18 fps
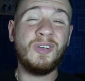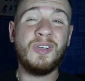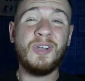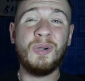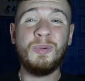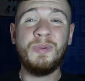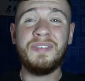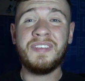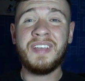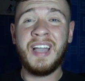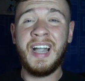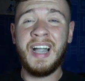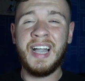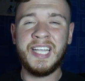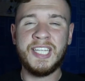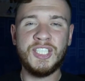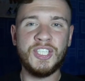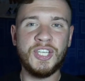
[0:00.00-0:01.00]
go with
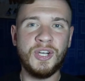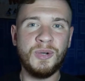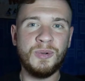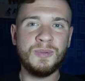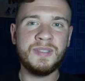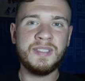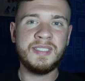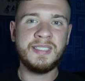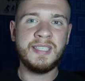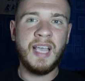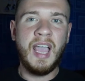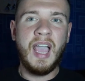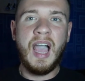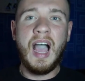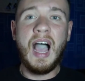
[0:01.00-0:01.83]
Kai Jones.